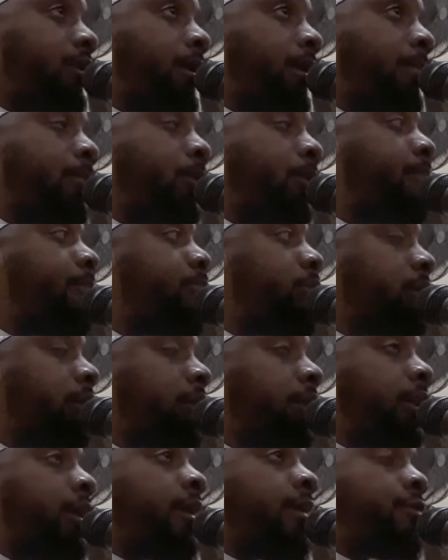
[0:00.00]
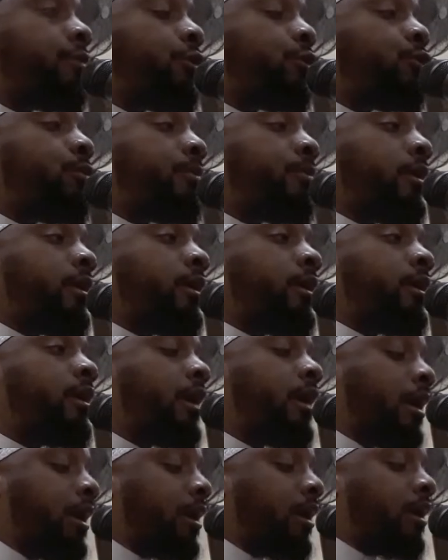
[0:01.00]
But believe you me,
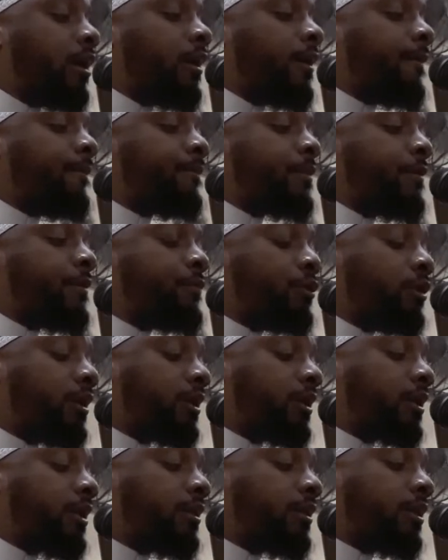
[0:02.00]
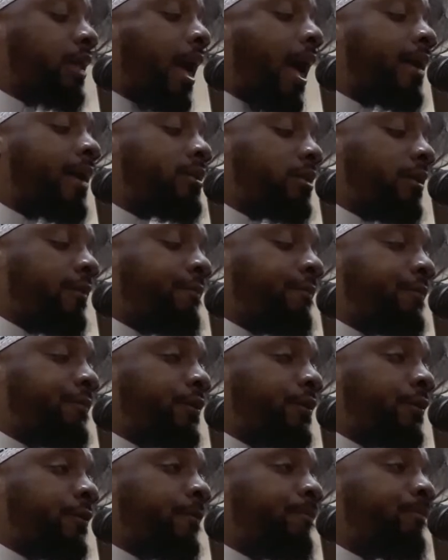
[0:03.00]
if you look at the IT
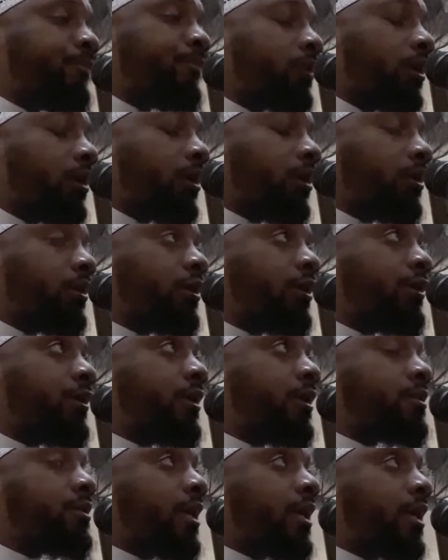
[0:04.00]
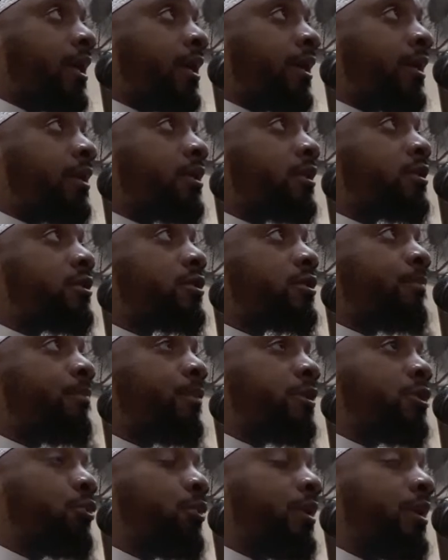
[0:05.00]
field, there is
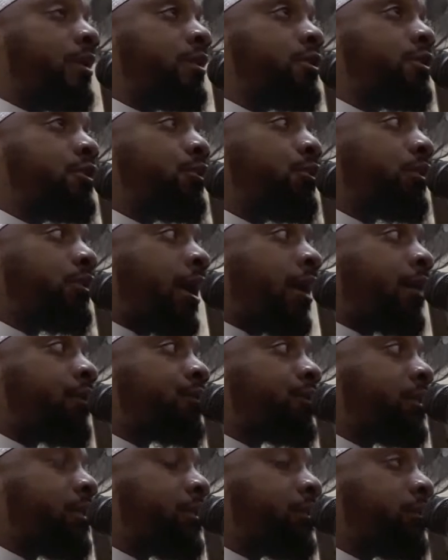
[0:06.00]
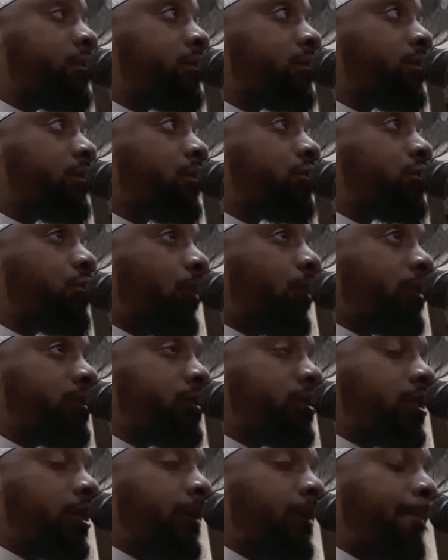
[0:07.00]
between
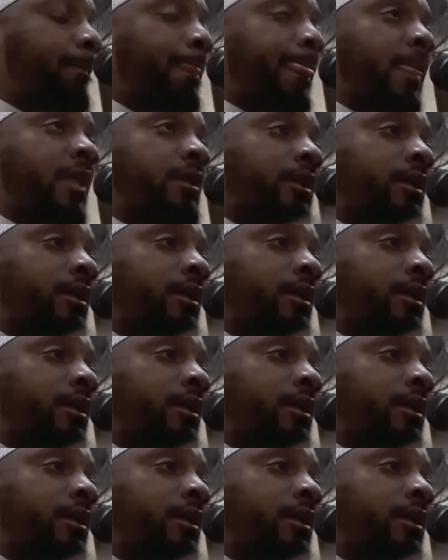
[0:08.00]
2020 and the